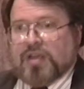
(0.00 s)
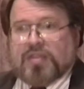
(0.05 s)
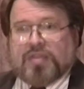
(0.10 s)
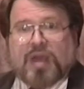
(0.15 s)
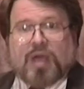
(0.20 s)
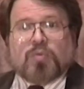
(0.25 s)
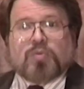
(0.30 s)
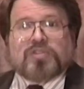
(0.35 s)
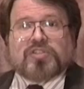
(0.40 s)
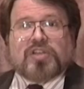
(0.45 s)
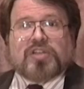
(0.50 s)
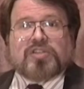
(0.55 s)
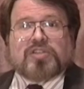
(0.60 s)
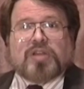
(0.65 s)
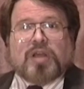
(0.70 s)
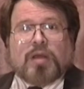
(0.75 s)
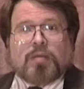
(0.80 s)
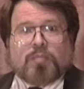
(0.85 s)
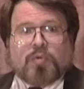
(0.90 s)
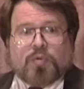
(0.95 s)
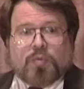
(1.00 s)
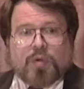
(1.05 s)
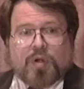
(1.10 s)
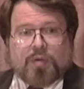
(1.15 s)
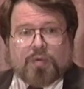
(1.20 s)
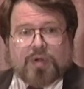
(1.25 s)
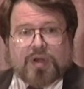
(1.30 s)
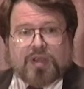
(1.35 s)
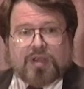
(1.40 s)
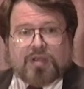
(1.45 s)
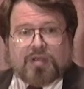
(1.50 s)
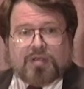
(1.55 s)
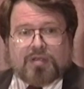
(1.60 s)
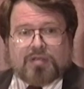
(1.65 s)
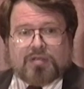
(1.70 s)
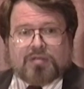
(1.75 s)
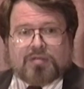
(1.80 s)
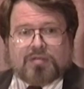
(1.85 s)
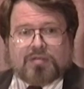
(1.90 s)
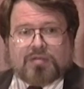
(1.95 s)
That was a temporary
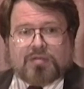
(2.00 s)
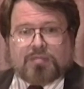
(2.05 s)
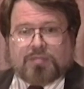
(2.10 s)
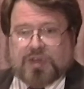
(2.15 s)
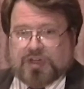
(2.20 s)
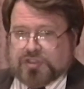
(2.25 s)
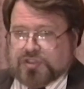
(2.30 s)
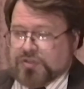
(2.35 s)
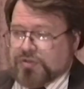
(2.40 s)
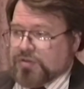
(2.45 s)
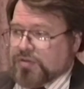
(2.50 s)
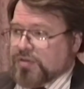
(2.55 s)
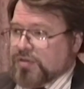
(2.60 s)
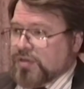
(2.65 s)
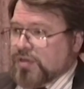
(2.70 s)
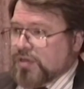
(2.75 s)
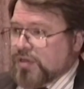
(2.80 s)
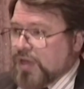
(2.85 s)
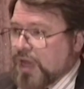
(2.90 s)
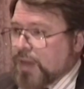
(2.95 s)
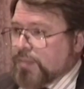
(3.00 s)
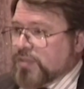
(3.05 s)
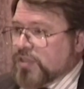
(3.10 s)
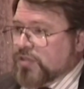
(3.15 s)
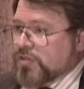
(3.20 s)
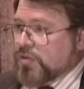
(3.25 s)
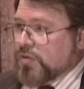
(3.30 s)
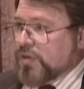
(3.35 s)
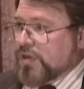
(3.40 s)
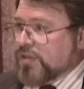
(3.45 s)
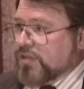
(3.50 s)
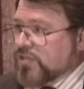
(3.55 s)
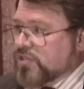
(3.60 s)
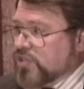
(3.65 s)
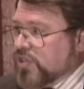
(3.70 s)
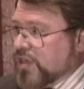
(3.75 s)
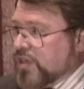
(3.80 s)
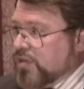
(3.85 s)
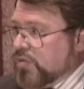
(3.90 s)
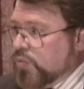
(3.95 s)
measure adopted during the
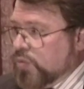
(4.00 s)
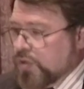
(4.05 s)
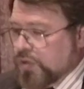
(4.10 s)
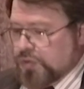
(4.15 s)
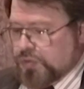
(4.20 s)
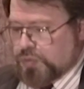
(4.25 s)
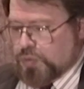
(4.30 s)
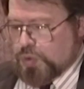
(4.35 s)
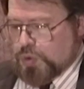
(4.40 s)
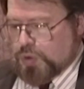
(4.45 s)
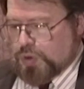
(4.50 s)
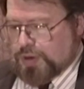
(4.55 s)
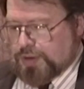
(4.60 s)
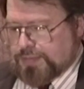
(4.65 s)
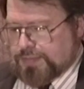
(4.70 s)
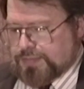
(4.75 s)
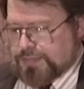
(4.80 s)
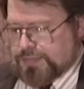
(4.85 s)
Second World War.